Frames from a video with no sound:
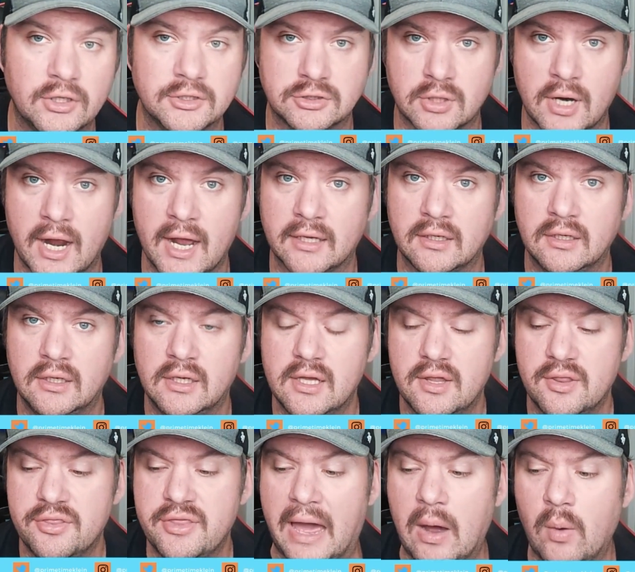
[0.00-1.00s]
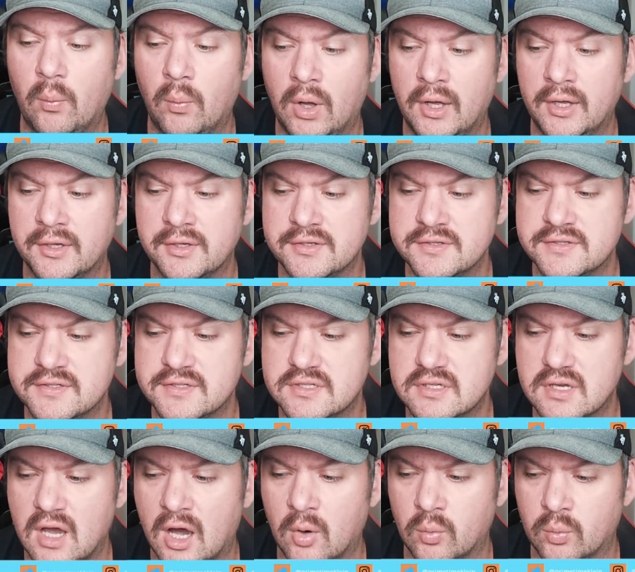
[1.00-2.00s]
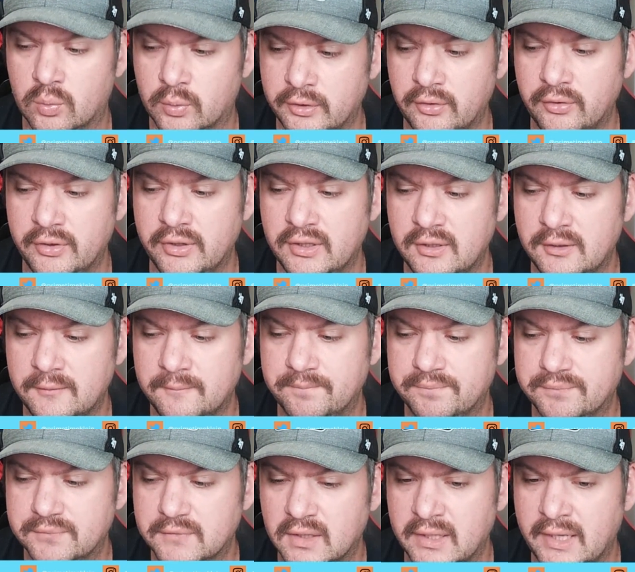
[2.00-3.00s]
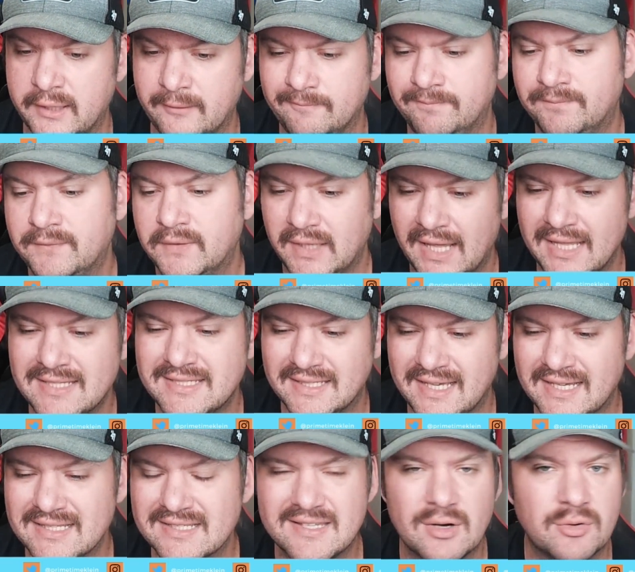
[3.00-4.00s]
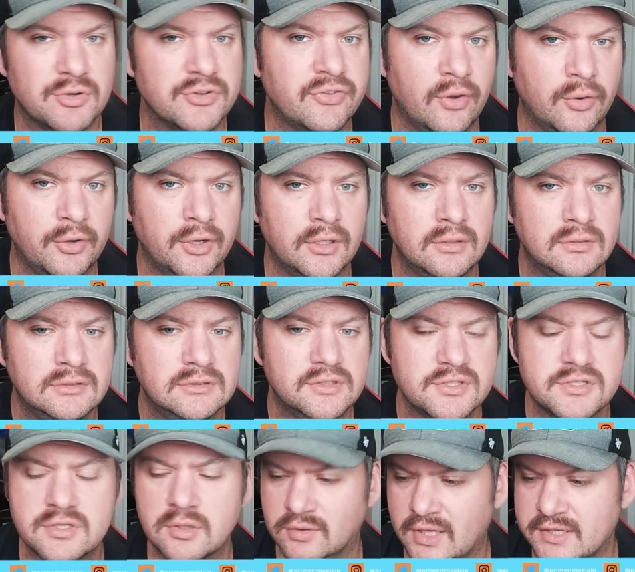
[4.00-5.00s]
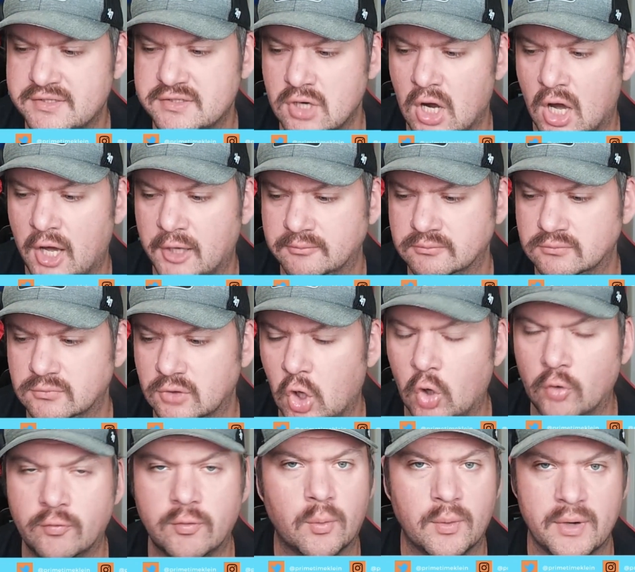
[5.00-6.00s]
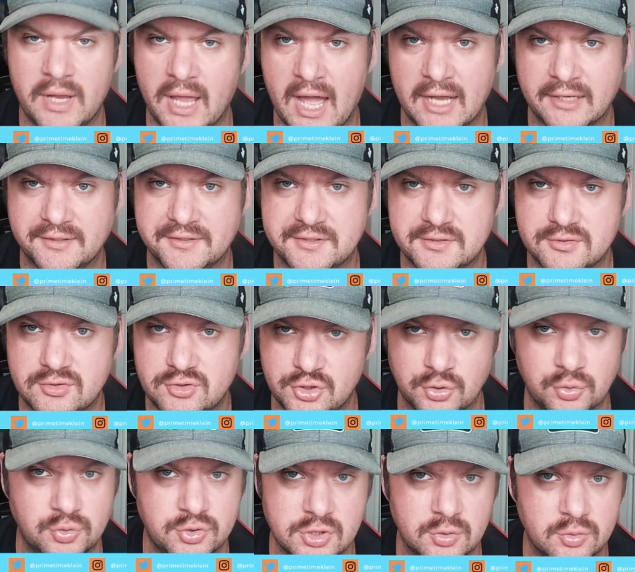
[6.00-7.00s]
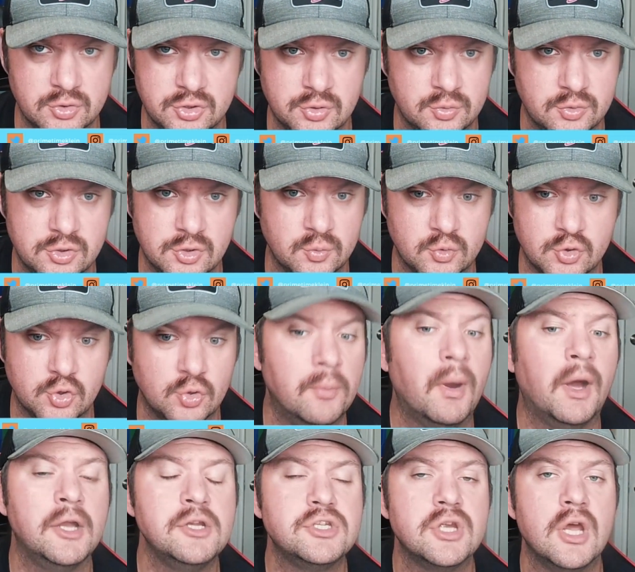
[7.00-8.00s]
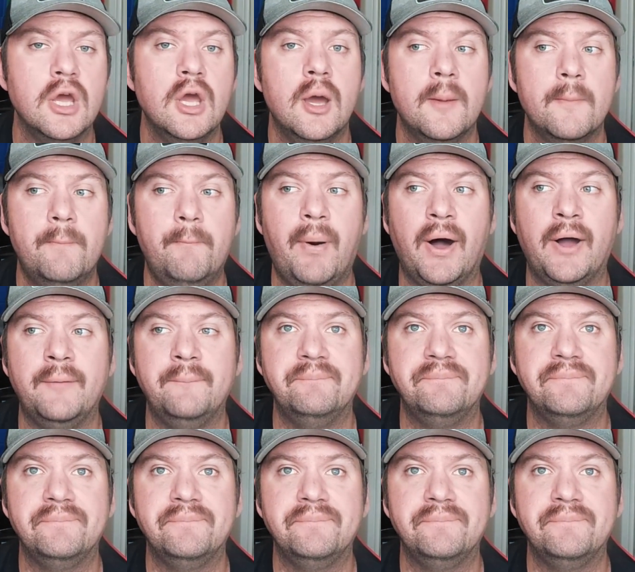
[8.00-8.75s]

track. That was a really, like, it's against Arizona, so let's not overreact too, too, too, too, too much. But